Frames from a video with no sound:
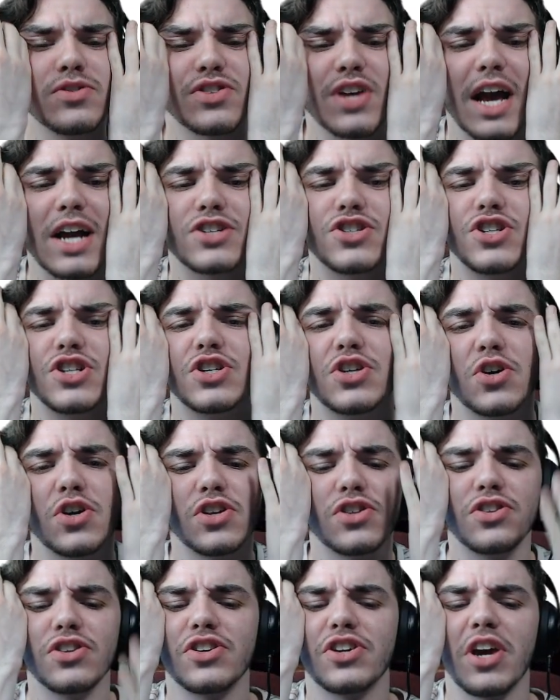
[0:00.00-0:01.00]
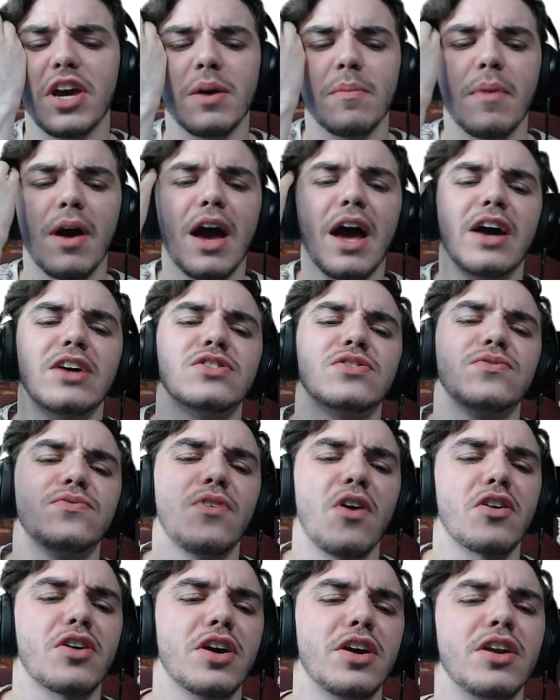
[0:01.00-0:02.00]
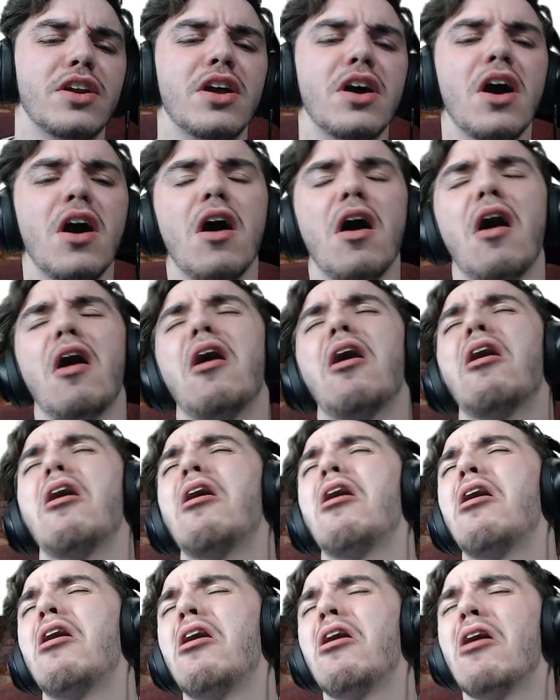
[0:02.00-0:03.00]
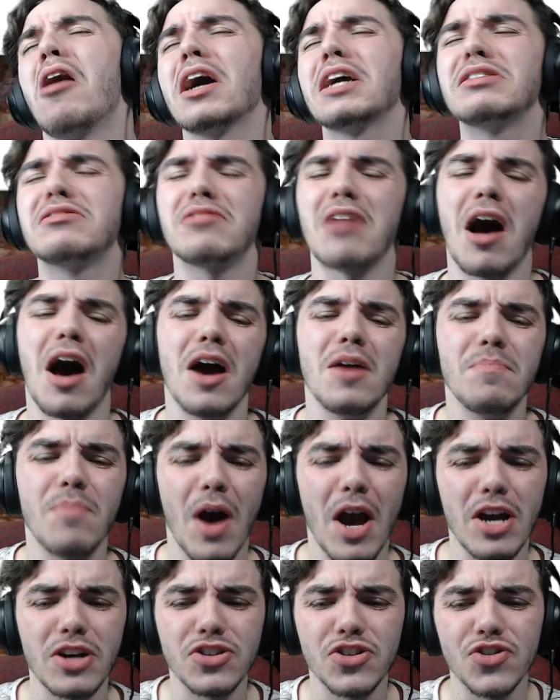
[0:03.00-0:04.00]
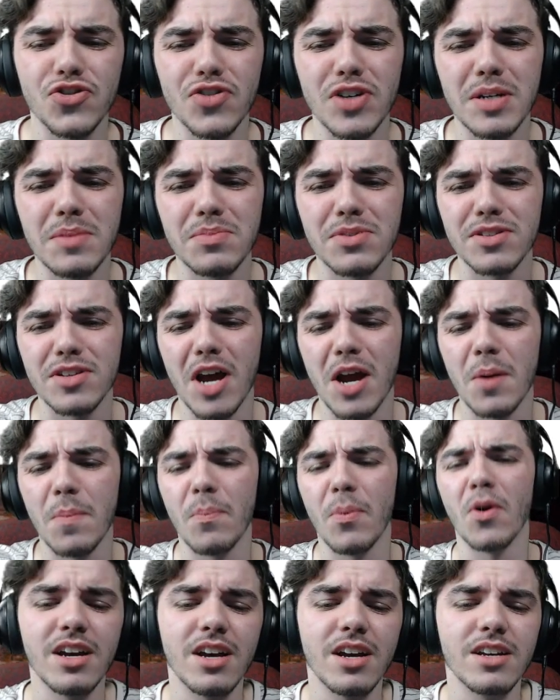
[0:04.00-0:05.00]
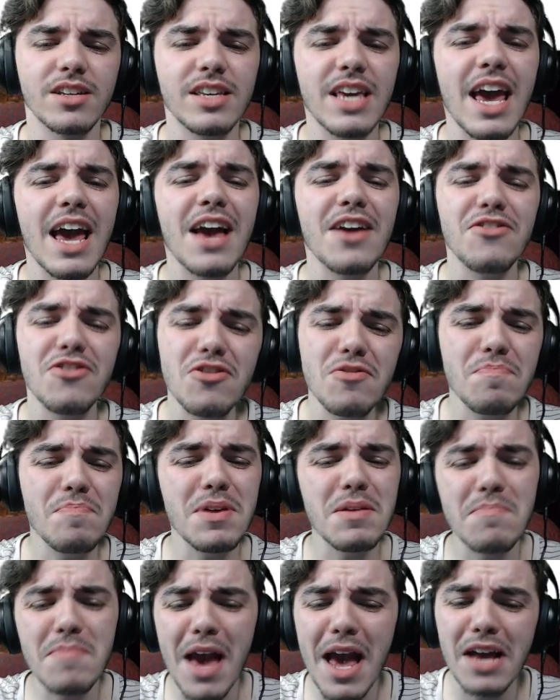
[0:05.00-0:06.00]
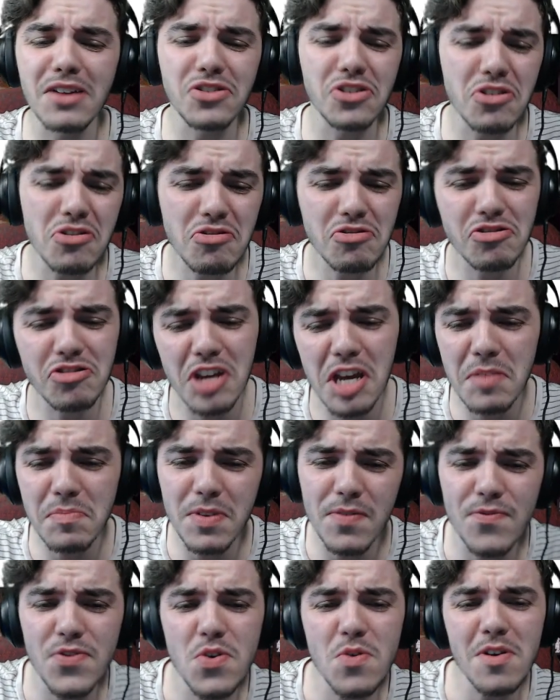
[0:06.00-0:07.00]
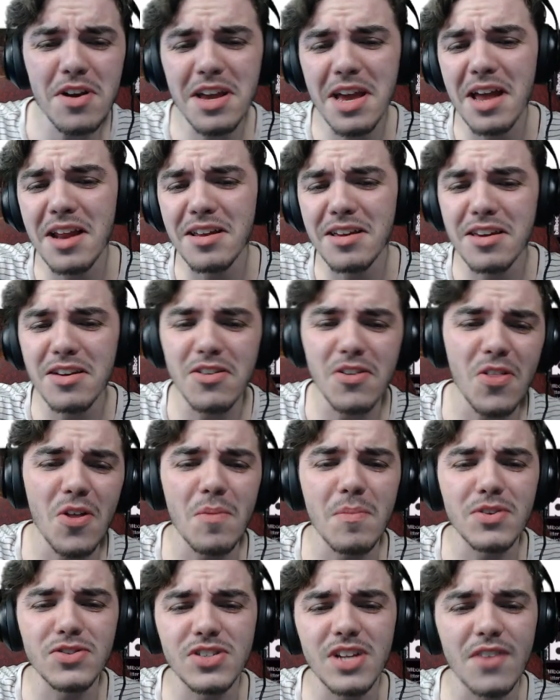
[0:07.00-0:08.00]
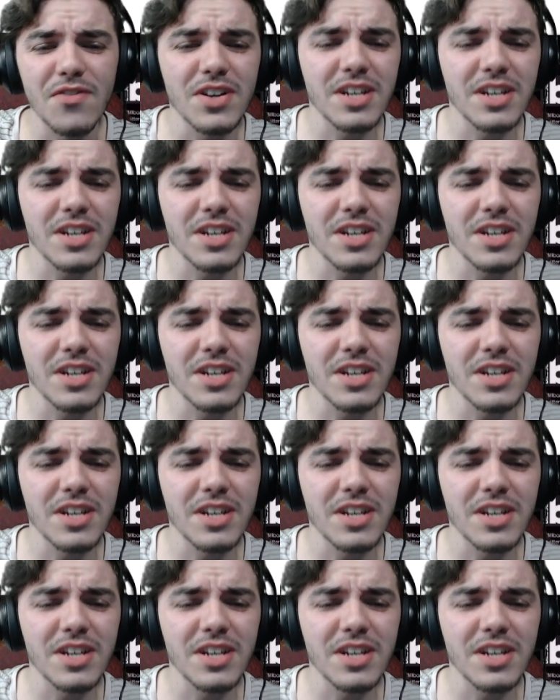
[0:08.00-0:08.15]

actually good at the game as fucking Oh, I died by a stream sniper. Yeah, you'd be mad too, James, if you were getting killed almost every